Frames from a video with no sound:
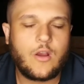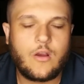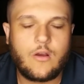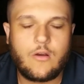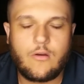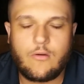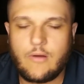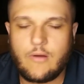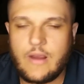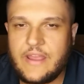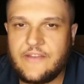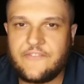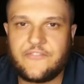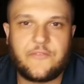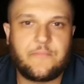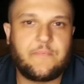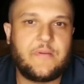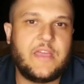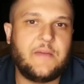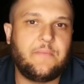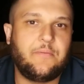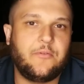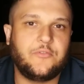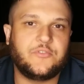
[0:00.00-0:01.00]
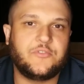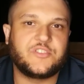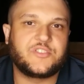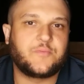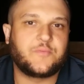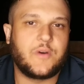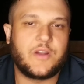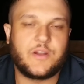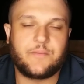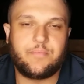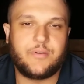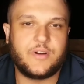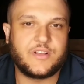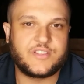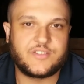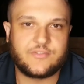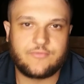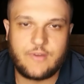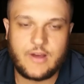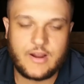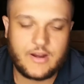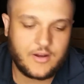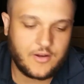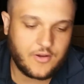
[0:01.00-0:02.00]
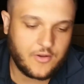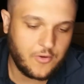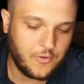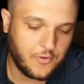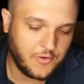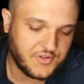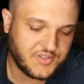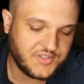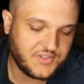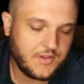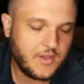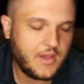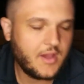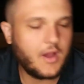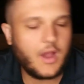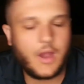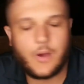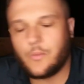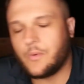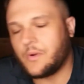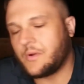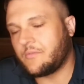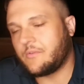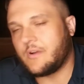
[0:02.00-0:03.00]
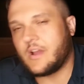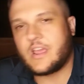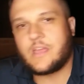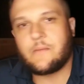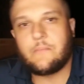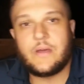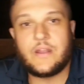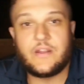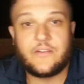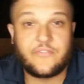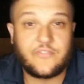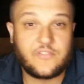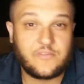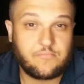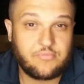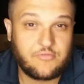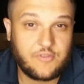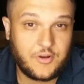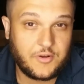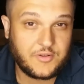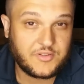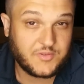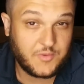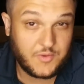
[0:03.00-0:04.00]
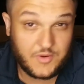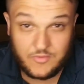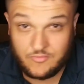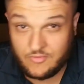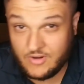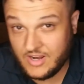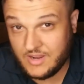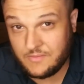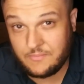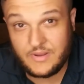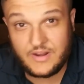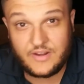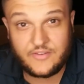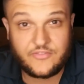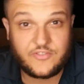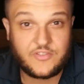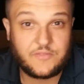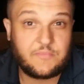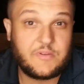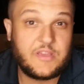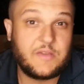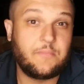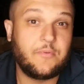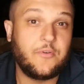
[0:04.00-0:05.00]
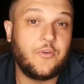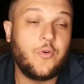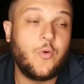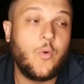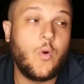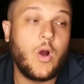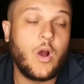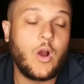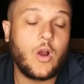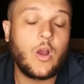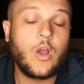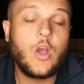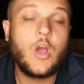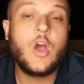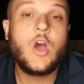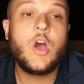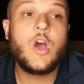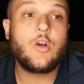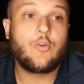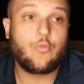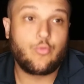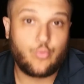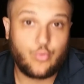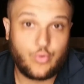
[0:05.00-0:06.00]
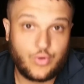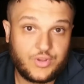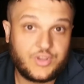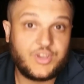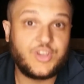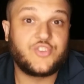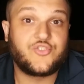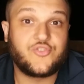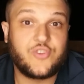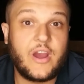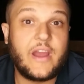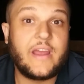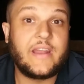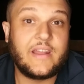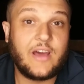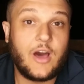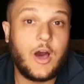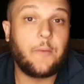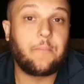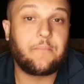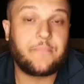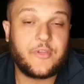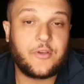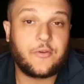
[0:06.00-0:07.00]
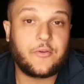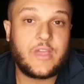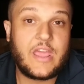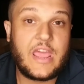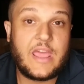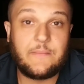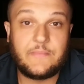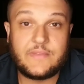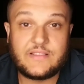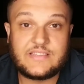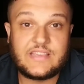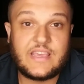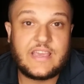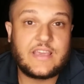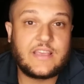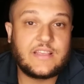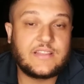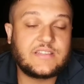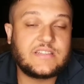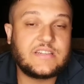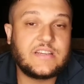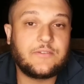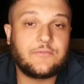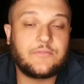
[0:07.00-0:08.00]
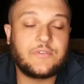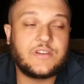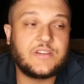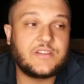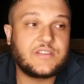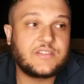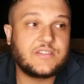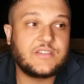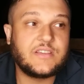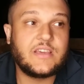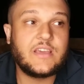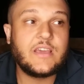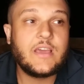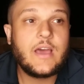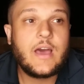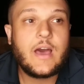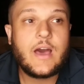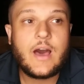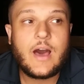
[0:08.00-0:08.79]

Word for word: Great for people who just want to putz around on a course. I wouldn't recommend it for the pros. I wouldn't recommend it for the people who are really trying to up their game and take it seriously.